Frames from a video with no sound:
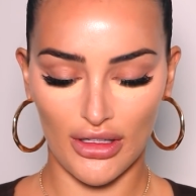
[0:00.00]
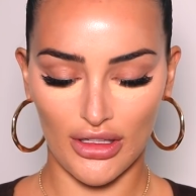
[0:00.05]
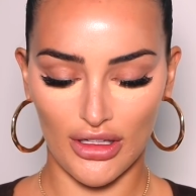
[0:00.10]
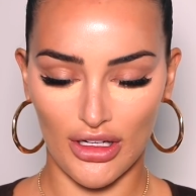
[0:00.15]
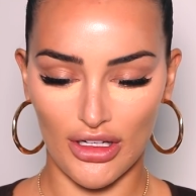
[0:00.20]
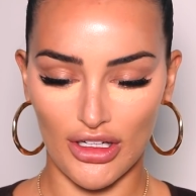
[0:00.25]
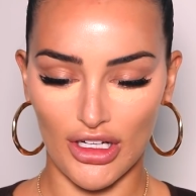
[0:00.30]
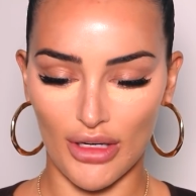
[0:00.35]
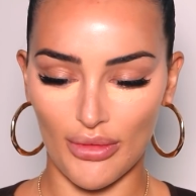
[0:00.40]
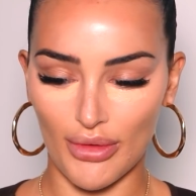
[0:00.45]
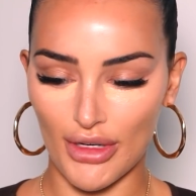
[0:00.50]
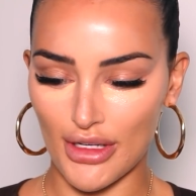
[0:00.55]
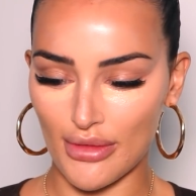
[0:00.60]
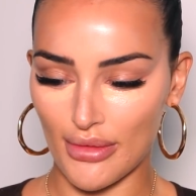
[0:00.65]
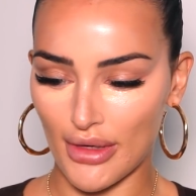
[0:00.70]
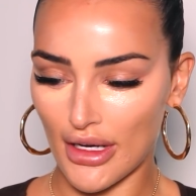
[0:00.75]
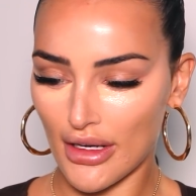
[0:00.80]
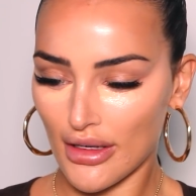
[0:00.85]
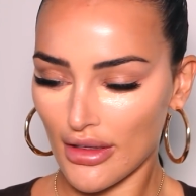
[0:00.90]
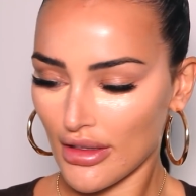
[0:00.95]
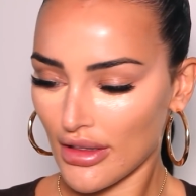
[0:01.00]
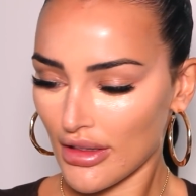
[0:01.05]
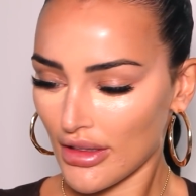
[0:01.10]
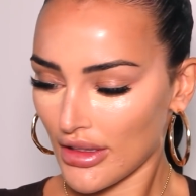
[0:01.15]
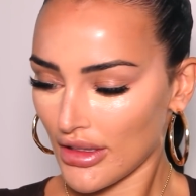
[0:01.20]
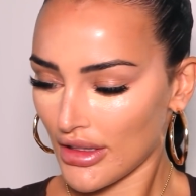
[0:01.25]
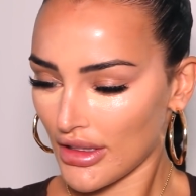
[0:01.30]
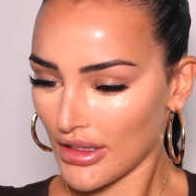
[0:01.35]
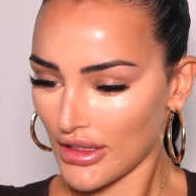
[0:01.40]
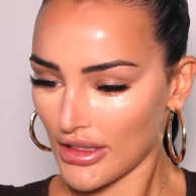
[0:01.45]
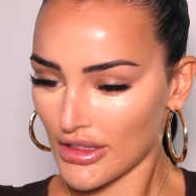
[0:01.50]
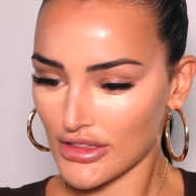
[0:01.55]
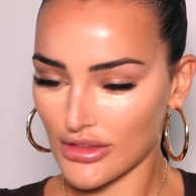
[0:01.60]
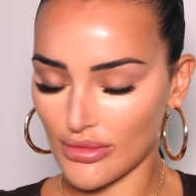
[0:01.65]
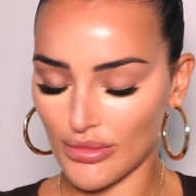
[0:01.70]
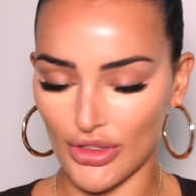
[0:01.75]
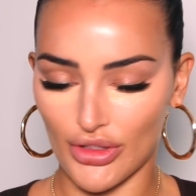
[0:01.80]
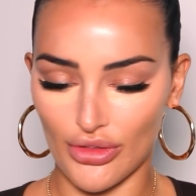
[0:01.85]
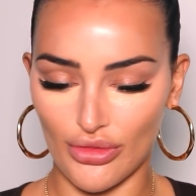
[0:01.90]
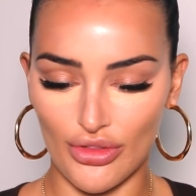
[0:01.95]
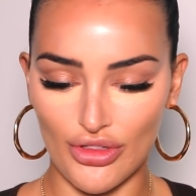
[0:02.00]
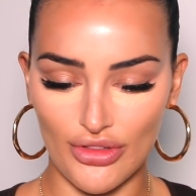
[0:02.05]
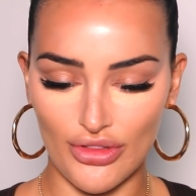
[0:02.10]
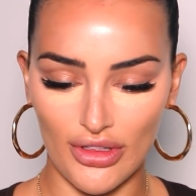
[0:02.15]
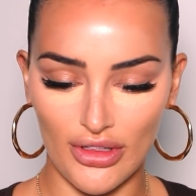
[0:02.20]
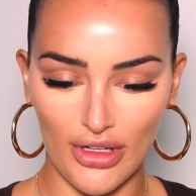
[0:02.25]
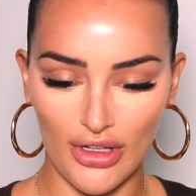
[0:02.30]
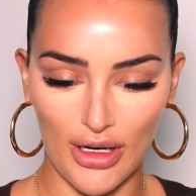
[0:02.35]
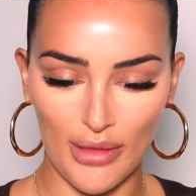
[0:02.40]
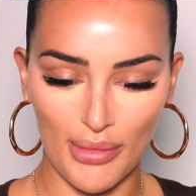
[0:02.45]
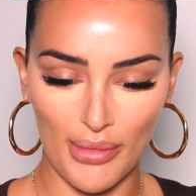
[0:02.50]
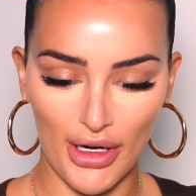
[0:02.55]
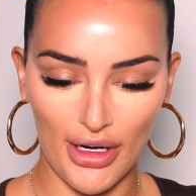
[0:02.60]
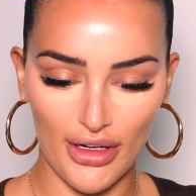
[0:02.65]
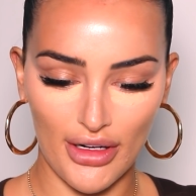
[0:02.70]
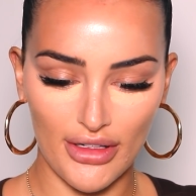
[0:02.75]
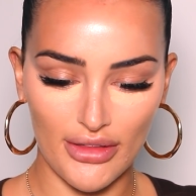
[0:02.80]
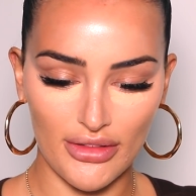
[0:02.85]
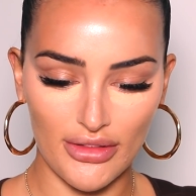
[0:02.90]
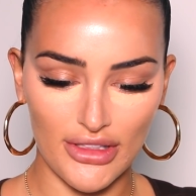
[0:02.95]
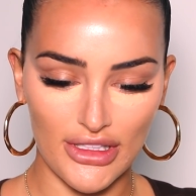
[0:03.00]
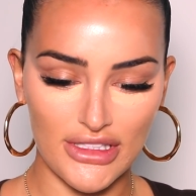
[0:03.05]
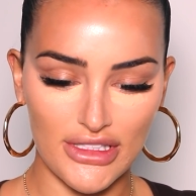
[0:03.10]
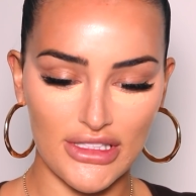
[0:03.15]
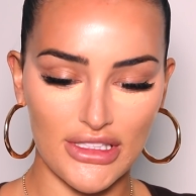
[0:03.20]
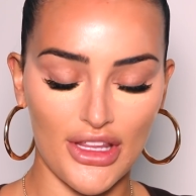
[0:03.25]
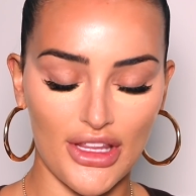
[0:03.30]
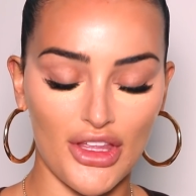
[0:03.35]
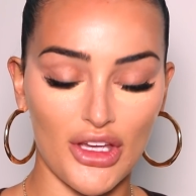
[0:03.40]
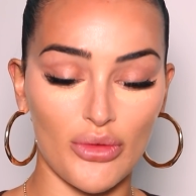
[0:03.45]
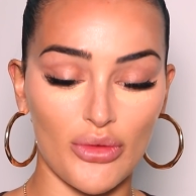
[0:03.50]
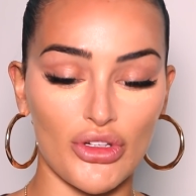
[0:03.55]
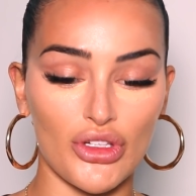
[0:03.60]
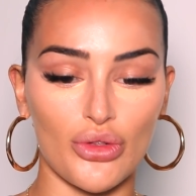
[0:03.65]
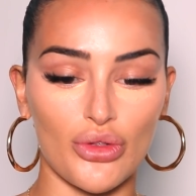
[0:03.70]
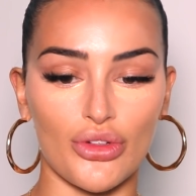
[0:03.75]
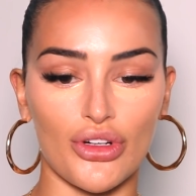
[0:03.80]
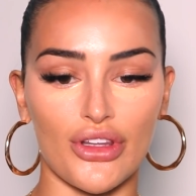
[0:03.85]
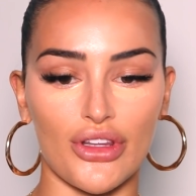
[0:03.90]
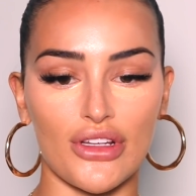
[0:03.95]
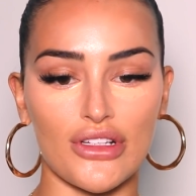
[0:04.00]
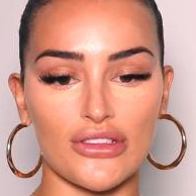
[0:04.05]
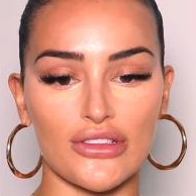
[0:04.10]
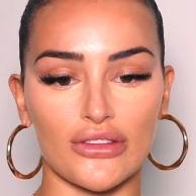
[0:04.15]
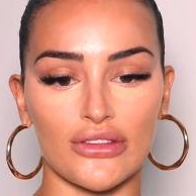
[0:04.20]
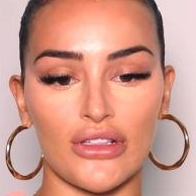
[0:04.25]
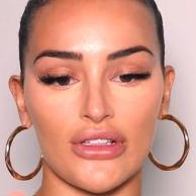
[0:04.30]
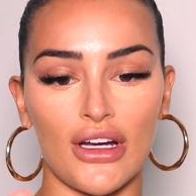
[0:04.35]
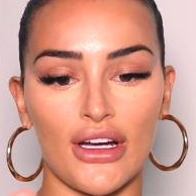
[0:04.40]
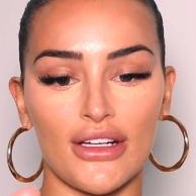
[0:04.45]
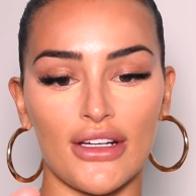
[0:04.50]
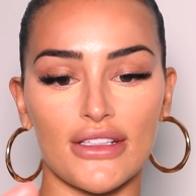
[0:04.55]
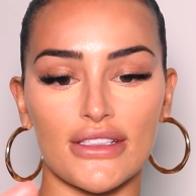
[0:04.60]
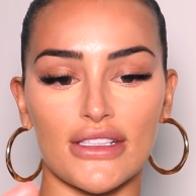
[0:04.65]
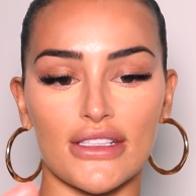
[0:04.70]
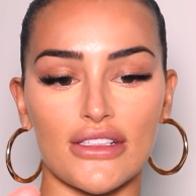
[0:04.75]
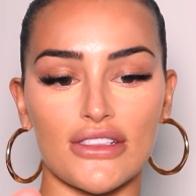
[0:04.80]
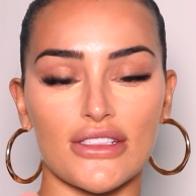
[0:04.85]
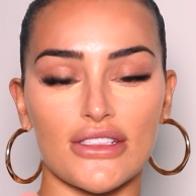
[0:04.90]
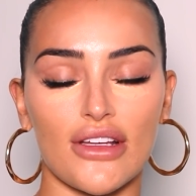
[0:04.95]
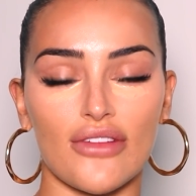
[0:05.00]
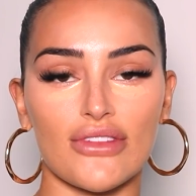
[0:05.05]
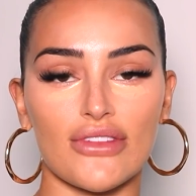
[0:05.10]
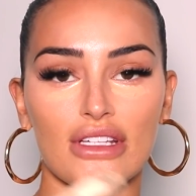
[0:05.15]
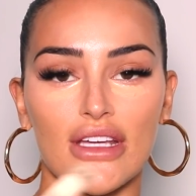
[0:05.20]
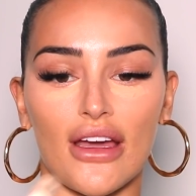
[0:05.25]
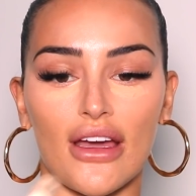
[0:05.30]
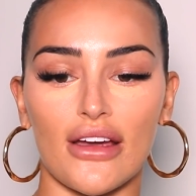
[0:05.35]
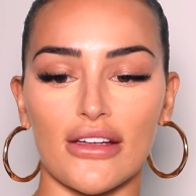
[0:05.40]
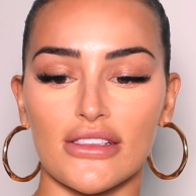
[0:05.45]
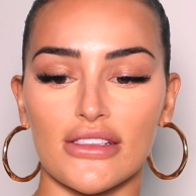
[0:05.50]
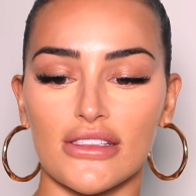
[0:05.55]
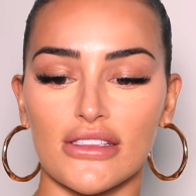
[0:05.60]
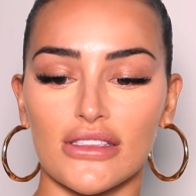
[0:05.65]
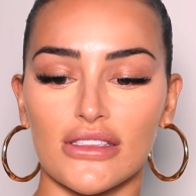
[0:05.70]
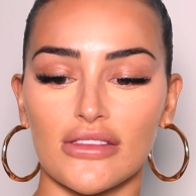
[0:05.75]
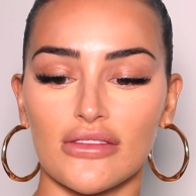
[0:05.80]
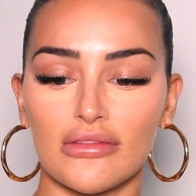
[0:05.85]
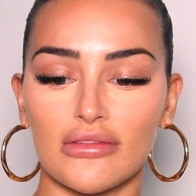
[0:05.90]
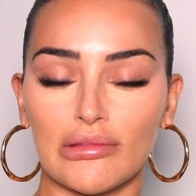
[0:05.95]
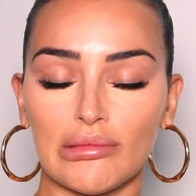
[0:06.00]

Can't go anywhere. So I'm going to order it online, but this is the thing when you order things online, is that you just have to guess.